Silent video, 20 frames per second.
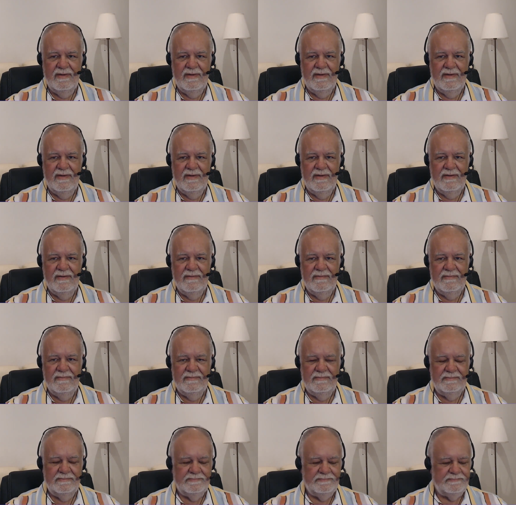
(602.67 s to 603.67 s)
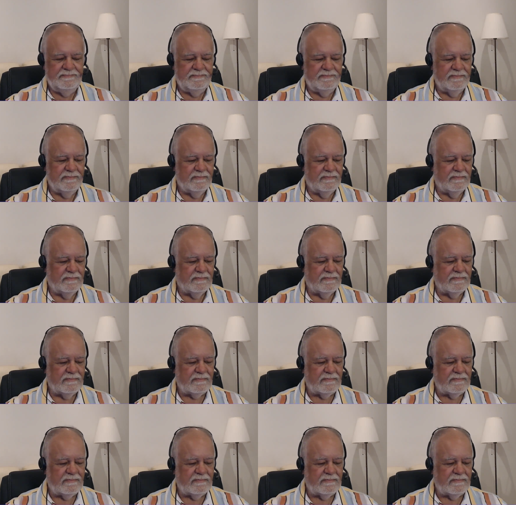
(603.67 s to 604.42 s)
Nobody speaks.